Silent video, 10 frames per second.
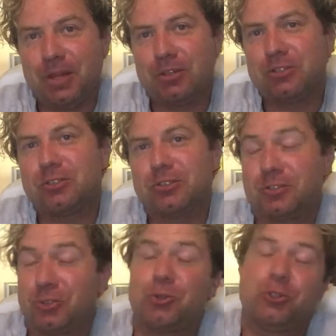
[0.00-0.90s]

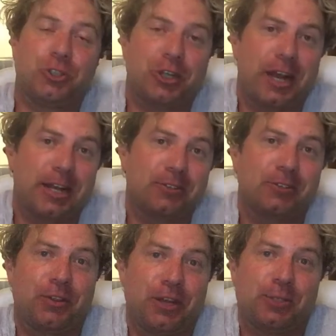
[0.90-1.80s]
There's a good chance
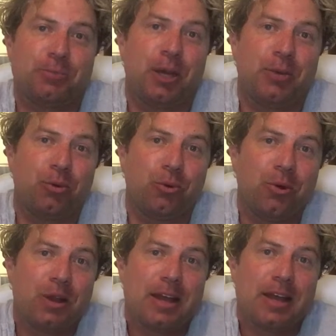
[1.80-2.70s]
that these
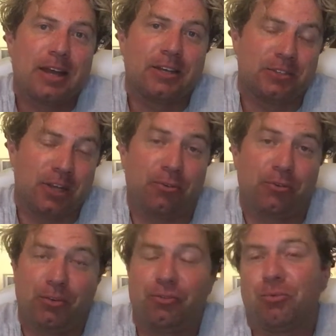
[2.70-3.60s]
people are
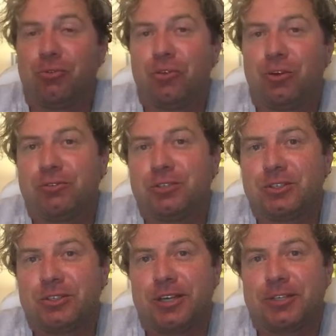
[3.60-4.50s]
suffering from the fear of
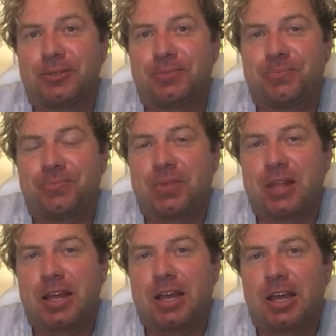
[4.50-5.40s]
success.
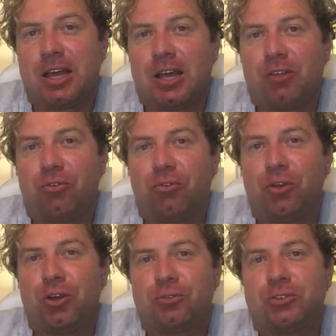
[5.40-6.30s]
The
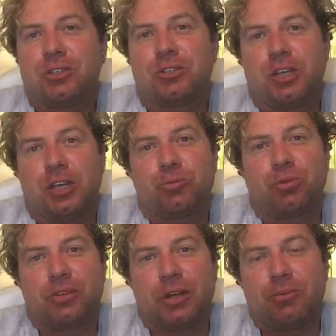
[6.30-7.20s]
fear of success
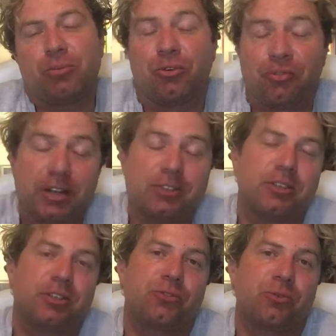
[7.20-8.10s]
prevents
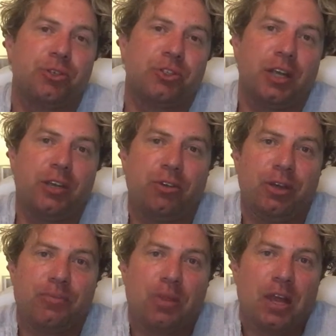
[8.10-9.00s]
us from
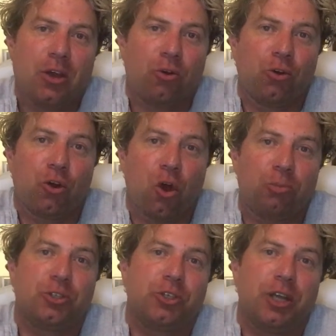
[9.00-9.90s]
achieving or
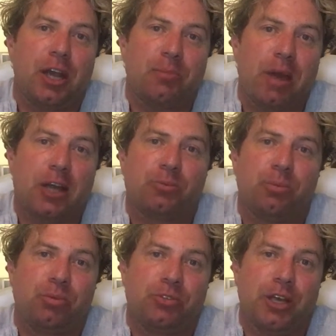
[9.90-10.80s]
accomplishing our
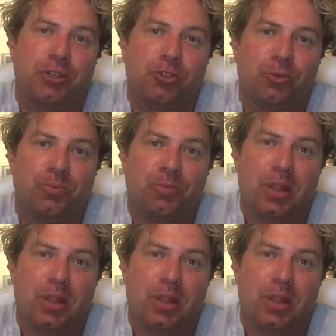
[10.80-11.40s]
maximum potential.